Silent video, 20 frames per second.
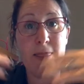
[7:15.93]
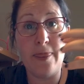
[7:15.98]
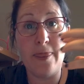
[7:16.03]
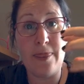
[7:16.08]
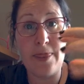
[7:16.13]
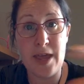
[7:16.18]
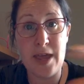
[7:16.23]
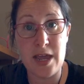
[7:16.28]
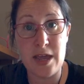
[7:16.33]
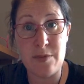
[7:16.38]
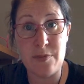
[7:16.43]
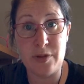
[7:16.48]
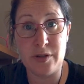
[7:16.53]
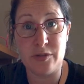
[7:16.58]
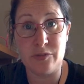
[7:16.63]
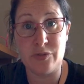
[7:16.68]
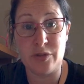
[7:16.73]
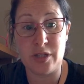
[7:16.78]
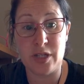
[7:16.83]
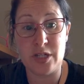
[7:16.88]
They
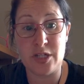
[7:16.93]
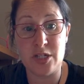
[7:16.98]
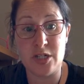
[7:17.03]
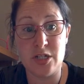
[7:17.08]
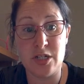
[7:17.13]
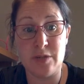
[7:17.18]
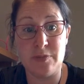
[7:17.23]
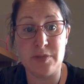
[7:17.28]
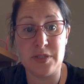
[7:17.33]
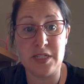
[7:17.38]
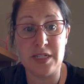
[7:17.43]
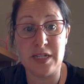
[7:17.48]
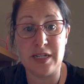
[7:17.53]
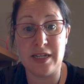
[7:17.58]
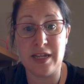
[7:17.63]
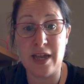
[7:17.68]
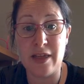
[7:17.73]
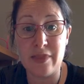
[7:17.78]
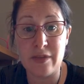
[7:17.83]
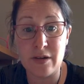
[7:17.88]
build relationships
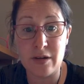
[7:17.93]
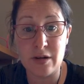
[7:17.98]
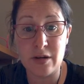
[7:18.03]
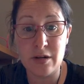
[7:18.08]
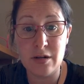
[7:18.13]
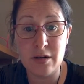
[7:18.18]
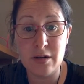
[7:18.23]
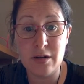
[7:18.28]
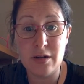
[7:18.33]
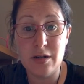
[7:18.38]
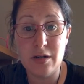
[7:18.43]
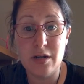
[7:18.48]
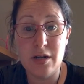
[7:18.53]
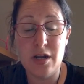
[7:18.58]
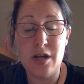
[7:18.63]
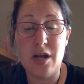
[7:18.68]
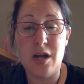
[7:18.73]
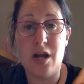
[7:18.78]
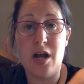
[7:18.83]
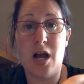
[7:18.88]
together.
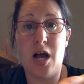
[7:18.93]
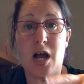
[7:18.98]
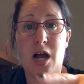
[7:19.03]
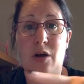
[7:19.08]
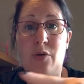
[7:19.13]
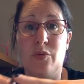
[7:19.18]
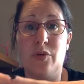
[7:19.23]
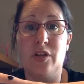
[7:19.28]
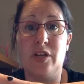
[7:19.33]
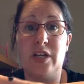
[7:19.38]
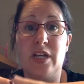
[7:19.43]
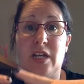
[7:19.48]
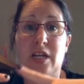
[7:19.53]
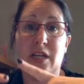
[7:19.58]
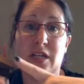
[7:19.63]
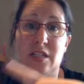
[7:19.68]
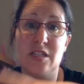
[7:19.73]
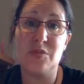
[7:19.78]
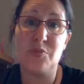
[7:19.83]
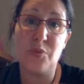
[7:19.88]
We're looking
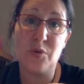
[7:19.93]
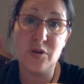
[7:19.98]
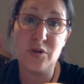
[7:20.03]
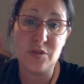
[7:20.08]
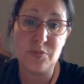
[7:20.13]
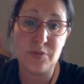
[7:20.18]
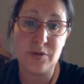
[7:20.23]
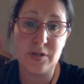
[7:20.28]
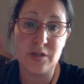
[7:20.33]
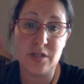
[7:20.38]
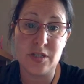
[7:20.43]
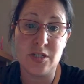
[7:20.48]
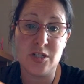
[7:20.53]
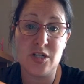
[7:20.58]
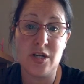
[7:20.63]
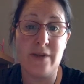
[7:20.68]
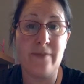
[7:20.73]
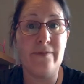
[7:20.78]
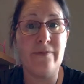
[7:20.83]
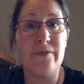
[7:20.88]
at
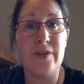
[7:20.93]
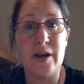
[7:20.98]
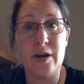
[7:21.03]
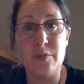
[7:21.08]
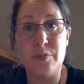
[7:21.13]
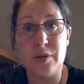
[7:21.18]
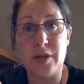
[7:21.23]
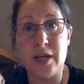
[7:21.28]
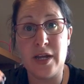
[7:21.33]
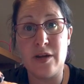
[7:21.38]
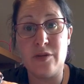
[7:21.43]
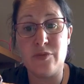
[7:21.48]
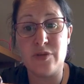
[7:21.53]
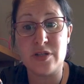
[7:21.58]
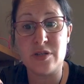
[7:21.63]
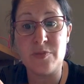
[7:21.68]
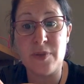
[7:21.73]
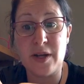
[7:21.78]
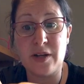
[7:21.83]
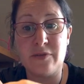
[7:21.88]
sportspersonship, fair play,
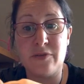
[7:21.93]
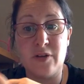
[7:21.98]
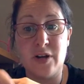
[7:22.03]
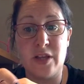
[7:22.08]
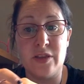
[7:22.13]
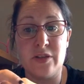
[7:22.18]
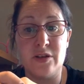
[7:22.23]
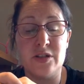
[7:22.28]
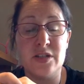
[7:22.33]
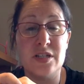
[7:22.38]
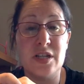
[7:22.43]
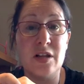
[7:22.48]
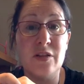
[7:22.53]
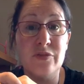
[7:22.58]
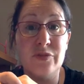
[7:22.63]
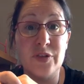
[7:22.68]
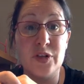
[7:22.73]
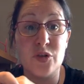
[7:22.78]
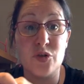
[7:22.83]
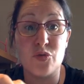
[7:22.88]
respect for others,
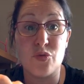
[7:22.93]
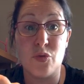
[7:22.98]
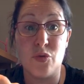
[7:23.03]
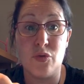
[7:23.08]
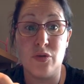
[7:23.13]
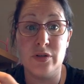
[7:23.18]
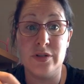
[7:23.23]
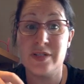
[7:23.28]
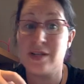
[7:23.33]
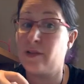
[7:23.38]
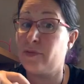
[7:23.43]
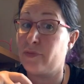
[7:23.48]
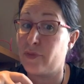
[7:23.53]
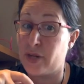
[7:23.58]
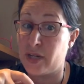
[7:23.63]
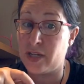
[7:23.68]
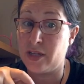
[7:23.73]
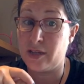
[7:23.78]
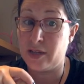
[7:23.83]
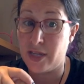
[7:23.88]
self-control,
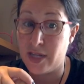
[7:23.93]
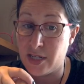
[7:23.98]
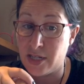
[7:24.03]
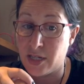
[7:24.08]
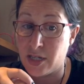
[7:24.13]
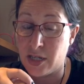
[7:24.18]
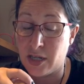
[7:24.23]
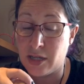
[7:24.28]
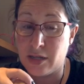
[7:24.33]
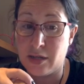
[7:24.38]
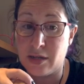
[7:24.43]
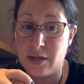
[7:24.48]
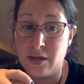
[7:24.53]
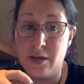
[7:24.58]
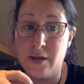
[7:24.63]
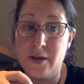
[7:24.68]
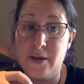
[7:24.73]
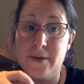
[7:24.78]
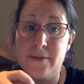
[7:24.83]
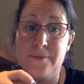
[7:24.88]
self-regulation,
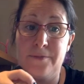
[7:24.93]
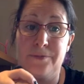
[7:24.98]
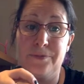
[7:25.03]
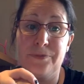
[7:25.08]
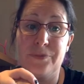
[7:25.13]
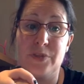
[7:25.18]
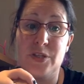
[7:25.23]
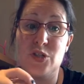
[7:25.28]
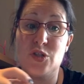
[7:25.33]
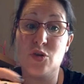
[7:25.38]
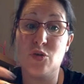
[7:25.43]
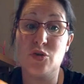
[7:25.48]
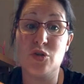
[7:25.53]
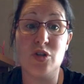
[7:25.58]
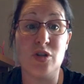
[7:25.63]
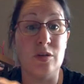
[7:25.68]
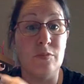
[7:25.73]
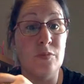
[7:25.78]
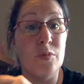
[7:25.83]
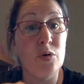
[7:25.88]

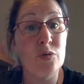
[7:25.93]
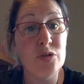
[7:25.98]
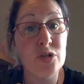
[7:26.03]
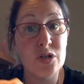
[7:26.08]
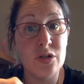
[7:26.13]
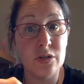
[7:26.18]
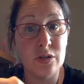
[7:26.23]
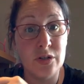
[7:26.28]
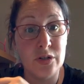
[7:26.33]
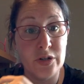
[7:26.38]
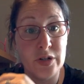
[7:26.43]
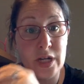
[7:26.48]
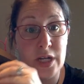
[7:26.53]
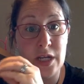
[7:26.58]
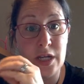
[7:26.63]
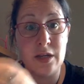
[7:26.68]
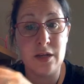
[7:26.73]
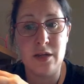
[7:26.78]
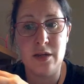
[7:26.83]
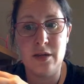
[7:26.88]
social emotional
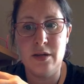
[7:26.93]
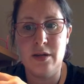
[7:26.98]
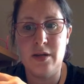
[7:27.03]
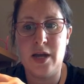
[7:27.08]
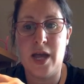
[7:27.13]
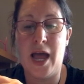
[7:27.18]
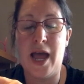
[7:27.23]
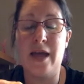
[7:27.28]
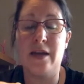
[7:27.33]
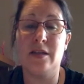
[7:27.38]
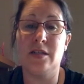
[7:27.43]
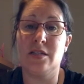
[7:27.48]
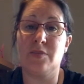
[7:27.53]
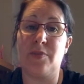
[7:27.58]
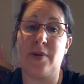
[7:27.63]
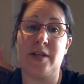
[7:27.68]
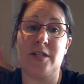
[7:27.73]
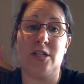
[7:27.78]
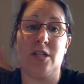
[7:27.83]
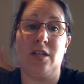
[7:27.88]
learning, and
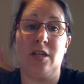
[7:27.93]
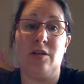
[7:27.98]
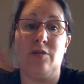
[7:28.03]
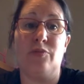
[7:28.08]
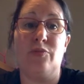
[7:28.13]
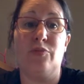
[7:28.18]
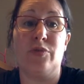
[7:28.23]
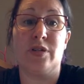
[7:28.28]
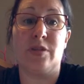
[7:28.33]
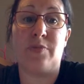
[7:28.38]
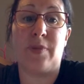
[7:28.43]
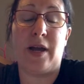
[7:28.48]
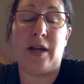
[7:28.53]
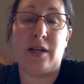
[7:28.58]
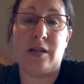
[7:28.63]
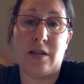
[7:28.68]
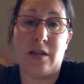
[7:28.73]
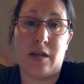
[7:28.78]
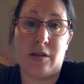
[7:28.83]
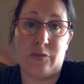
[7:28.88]
especially respect
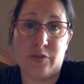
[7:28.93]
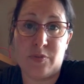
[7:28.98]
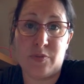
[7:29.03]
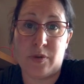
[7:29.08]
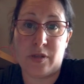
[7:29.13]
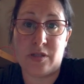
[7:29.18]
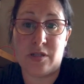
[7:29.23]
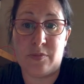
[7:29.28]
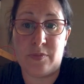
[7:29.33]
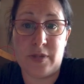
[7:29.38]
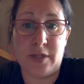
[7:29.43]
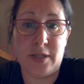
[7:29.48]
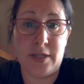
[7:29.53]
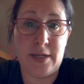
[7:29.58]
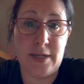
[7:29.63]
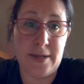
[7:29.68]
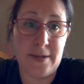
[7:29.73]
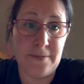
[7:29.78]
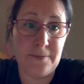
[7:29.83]
and responsibility.